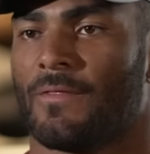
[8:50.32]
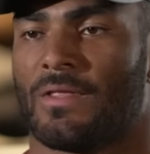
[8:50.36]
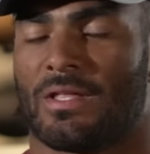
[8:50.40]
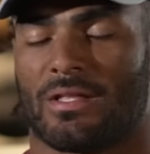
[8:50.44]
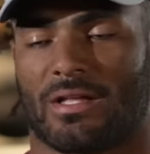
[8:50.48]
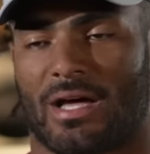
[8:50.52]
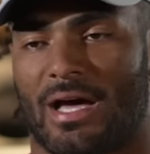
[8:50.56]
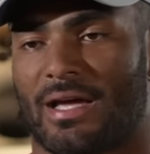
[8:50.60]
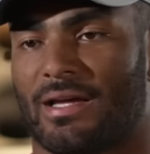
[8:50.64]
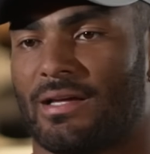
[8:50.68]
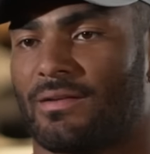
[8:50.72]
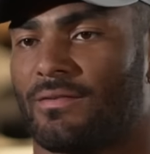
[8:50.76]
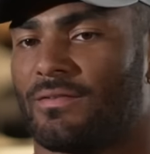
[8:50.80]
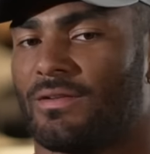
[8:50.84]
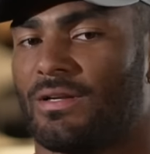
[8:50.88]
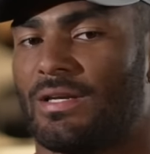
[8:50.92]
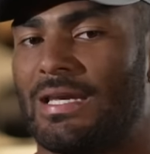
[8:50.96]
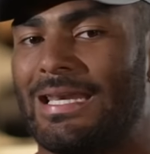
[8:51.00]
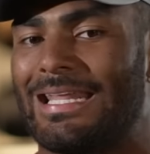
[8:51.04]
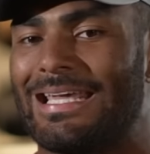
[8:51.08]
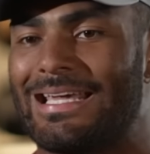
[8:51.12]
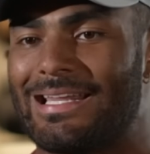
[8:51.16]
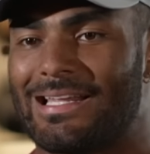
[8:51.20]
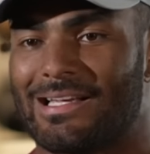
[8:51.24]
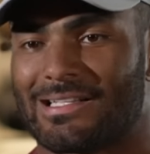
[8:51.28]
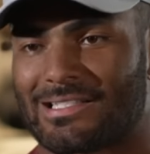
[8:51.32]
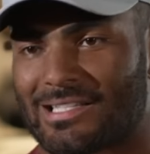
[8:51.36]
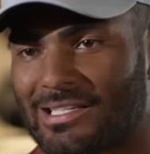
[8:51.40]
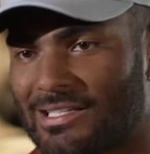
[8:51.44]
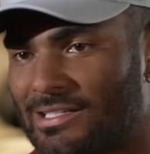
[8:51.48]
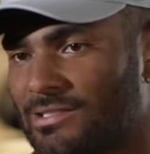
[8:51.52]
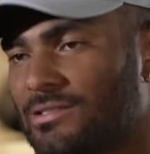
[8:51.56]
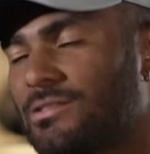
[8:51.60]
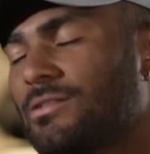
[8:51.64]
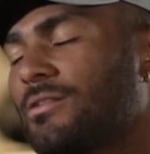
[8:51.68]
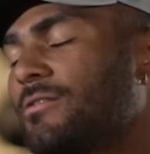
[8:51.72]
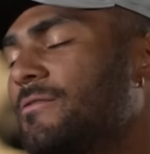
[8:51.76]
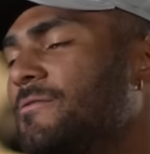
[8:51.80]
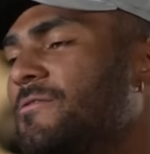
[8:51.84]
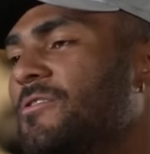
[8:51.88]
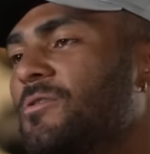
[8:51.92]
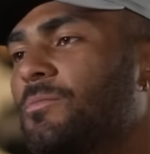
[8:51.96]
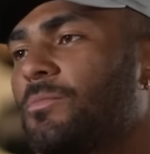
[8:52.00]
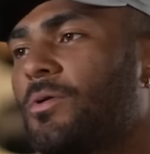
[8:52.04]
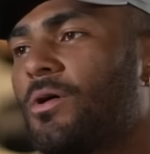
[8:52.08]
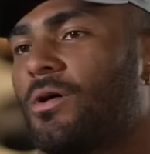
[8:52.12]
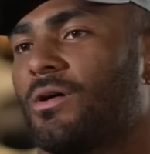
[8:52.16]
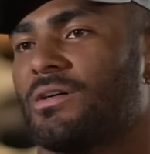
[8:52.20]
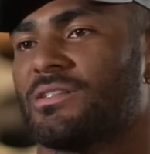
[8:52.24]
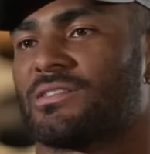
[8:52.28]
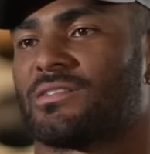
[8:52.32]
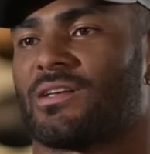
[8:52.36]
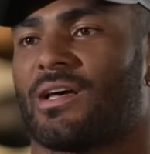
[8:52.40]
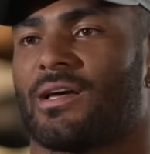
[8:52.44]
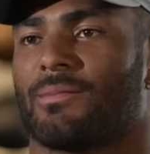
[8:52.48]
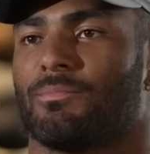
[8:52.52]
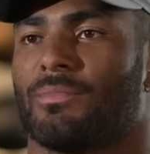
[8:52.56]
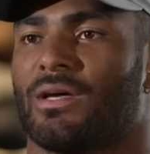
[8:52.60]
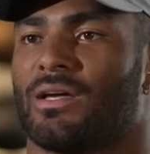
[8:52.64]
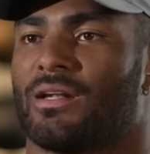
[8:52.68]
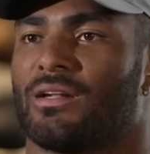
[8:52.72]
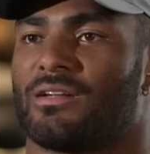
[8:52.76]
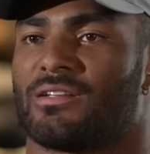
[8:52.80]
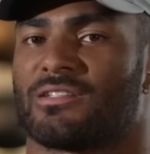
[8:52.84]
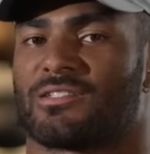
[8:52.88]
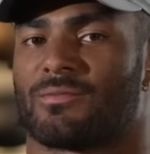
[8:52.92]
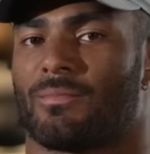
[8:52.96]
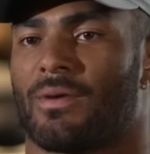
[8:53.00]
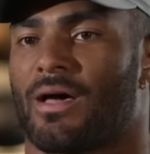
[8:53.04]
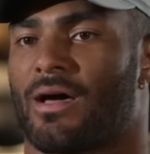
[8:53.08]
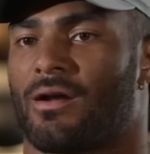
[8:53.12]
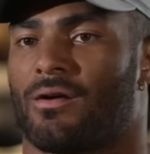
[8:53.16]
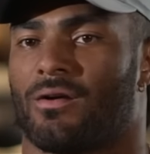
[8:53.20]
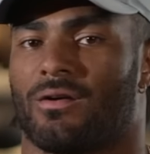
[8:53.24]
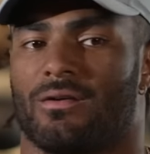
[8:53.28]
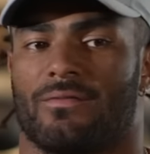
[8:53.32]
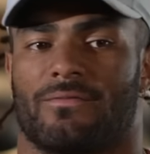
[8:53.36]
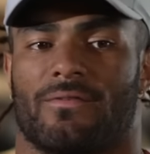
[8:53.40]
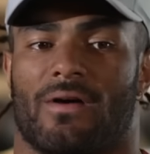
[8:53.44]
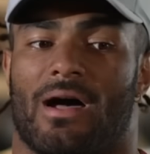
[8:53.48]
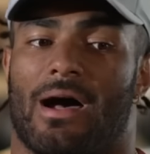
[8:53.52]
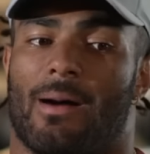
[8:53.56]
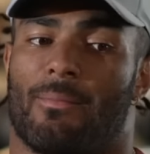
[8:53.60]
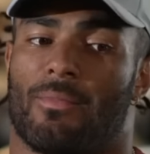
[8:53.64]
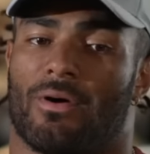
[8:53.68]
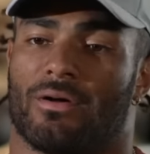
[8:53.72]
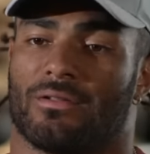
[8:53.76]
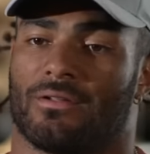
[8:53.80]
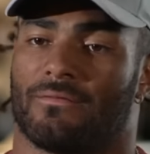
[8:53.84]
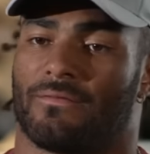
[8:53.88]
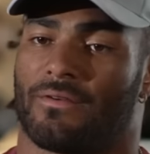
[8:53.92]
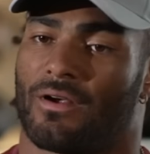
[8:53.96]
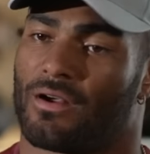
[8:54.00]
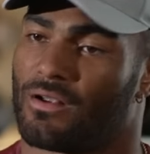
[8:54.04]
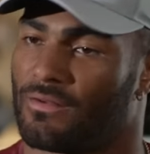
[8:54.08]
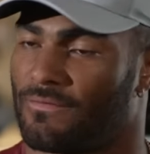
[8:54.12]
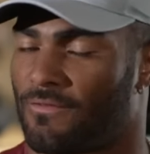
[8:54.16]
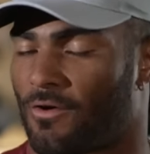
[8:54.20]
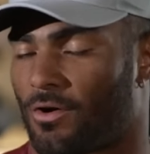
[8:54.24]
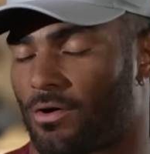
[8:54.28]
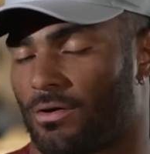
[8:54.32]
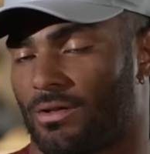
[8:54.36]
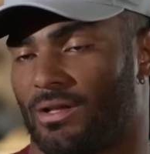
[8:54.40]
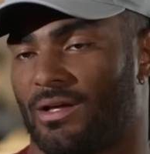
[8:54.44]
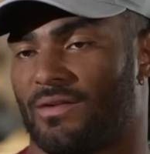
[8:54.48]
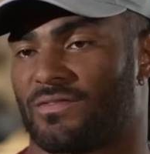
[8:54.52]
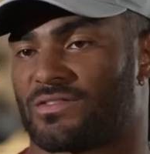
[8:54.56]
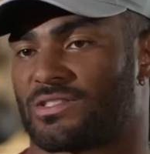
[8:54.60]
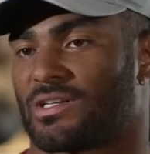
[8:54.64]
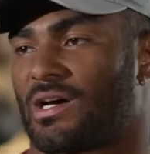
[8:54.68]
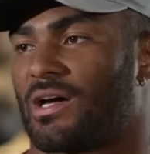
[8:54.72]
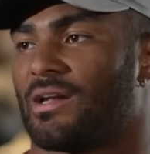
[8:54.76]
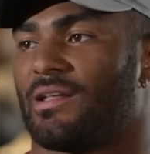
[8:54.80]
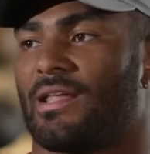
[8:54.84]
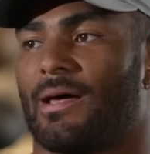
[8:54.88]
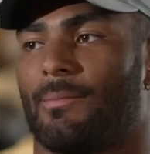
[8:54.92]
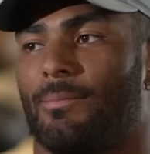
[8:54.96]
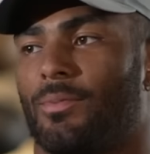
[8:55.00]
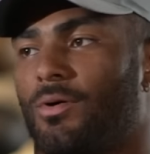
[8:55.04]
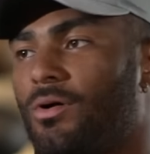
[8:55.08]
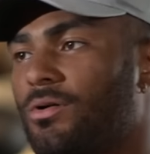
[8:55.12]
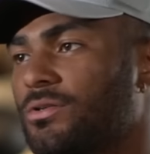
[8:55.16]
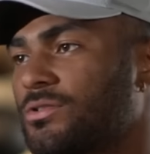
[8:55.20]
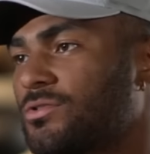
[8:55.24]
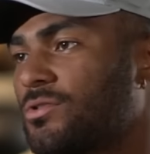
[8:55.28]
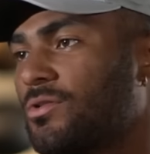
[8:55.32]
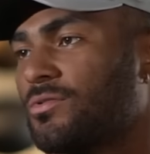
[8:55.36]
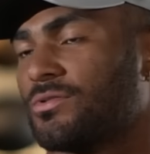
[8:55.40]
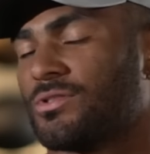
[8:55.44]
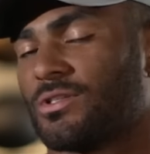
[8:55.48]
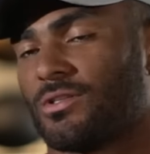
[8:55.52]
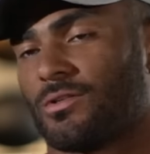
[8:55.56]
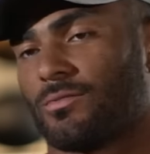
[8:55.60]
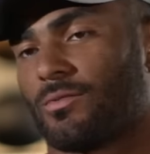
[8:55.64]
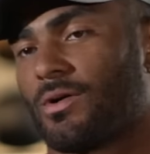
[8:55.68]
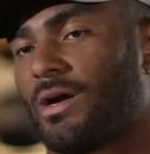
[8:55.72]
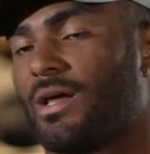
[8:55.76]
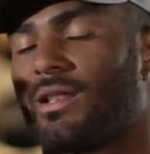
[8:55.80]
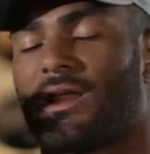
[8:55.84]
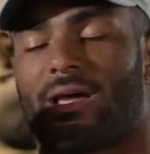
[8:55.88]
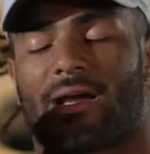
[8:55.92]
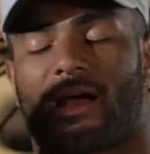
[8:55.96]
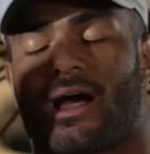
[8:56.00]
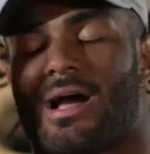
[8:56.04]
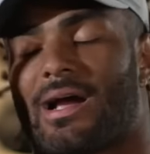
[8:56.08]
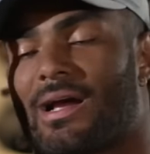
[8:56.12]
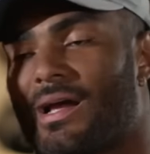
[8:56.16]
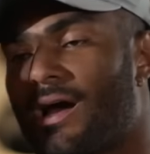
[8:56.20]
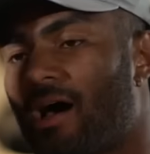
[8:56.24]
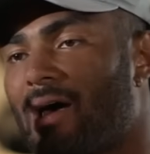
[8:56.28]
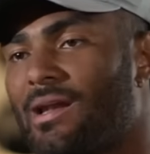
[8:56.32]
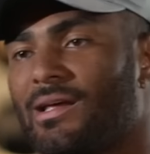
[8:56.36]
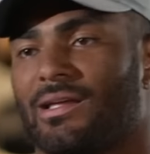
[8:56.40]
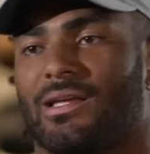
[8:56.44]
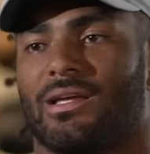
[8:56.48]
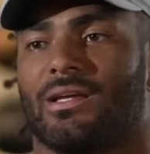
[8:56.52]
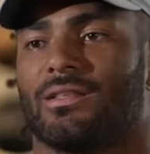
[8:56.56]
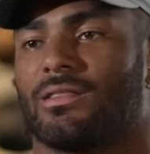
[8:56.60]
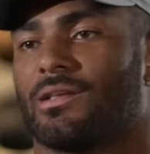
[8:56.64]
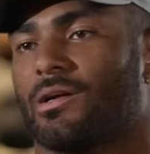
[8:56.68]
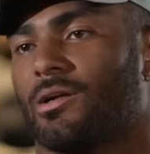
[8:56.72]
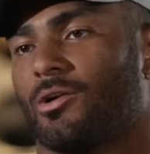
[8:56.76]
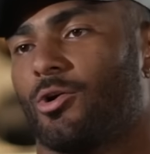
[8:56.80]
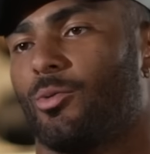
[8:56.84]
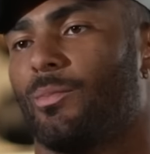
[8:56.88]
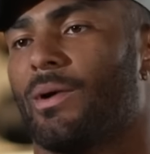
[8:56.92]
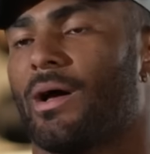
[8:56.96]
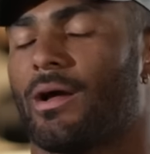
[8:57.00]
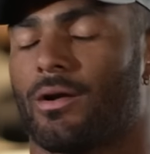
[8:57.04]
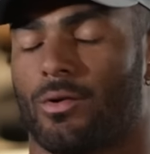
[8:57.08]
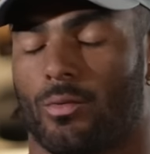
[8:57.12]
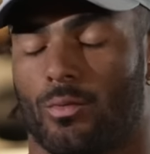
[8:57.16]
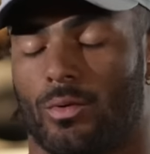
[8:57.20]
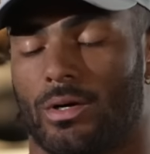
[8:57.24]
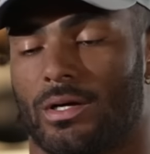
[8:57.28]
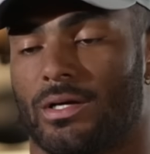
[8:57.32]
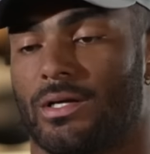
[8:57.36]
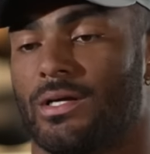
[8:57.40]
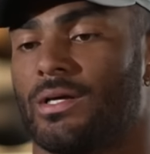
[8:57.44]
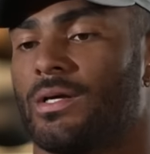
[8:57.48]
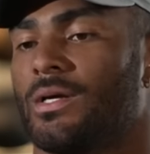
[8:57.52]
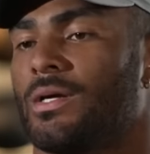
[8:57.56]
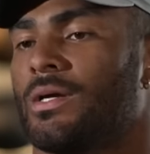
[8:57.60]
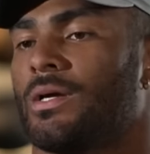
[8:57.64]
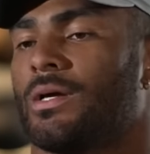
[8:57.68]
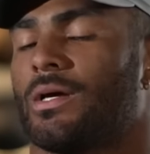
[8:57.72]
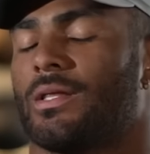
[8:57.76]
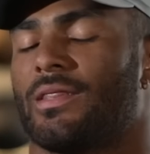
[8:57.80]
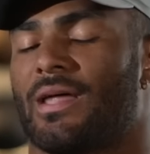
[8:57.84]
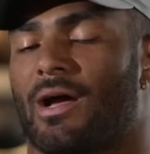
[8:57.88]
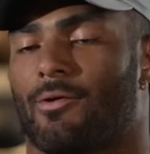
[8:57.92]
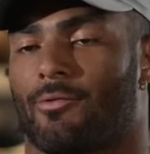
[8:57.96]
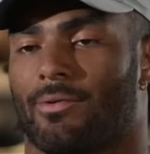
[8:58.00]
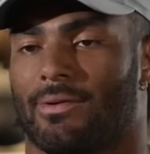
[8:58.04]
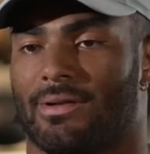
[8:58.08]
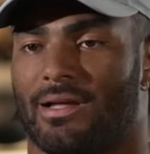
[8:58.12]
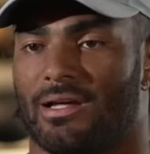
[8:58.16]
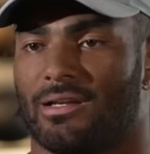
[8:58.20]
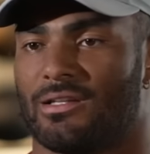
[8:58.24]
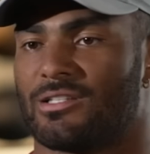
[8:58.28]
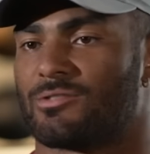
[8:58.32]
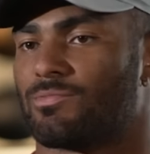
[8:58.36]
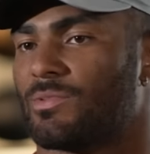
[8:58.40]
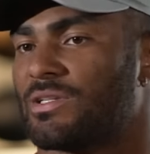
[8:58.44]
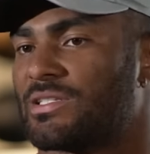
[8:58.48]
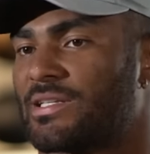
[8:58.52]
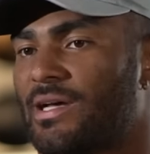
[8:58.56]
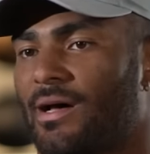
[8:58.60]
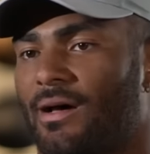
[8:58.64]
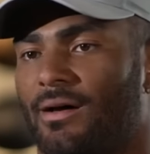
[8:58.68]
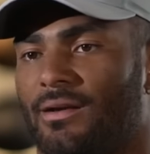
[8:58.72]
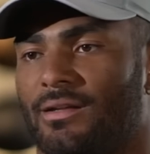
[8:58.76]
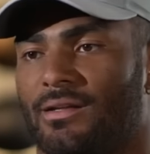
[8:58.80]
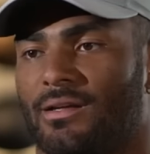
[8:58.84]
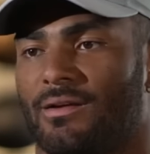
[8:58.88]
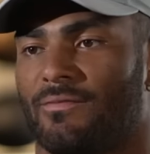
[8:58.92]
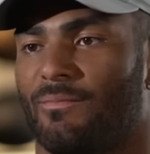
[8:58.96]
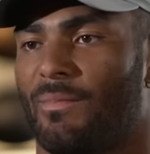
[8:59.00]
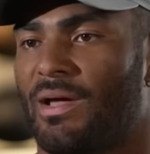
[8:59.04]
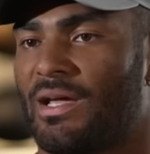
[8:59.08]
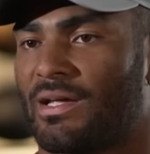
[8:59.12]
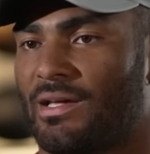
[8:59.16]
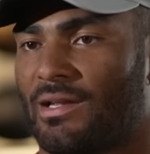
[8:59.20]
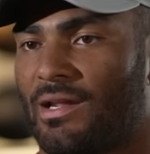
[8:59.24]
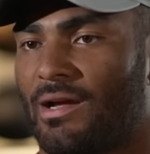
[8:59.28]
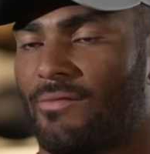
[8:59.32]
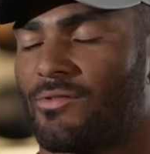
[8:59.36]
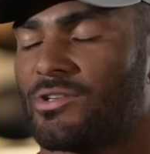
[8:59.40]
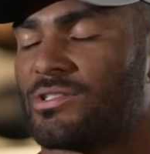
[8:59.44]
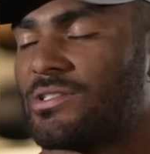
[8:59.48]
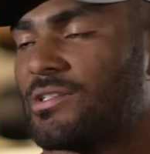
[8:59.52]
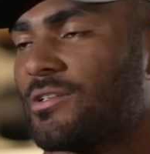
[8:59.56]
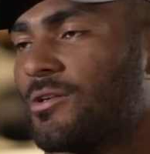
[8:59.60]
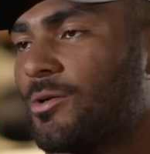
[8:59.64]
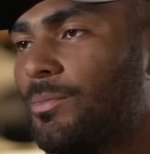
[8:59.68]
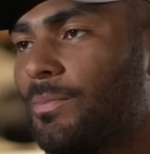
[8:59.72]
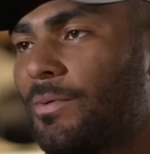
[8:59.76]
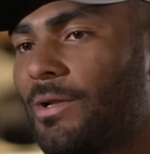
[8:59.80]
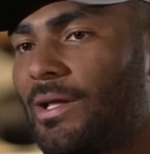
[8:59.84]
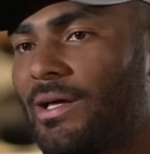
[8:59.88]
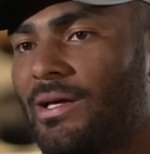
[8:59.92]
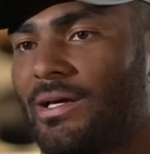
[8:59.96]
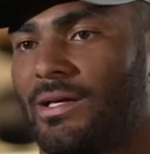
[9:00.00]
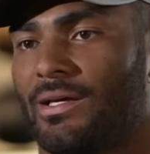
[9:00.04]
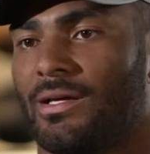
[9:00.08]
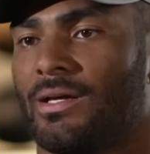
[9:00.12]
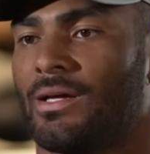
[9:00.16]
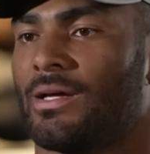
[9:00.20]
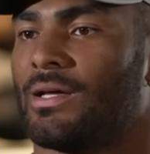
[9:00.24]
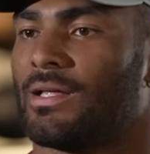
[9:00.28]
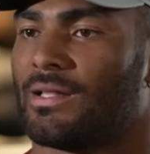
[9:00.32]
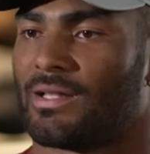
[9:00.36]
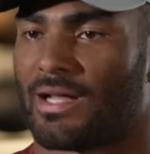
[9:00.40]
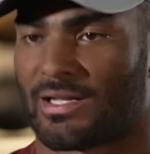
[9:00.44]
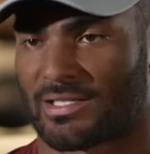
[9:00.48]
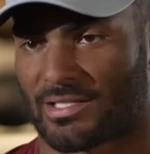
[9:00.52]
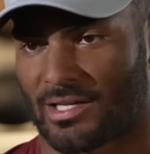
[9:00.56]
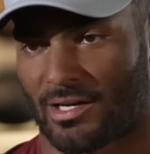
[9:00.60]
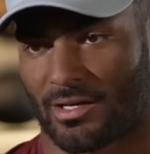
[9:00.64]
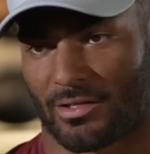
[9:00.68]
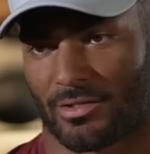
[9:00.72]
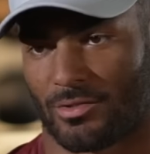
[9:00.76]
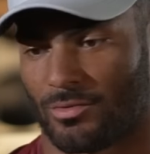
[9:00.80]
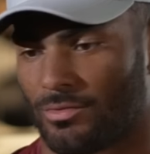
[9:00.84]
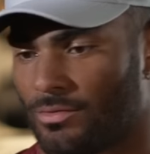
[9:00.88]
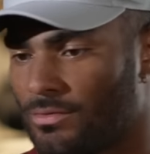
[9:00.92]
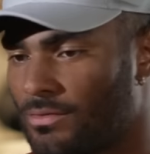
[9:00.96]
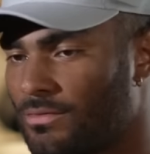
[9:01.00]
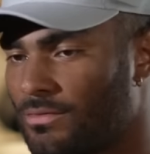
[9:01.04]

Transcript: like needing to get to the football. It's like, man, it doesn't matter if I'm on the very far left side and that ball's thrown to the right. Like I got to get there no matter what that relentless mentality of making every single play, that's how you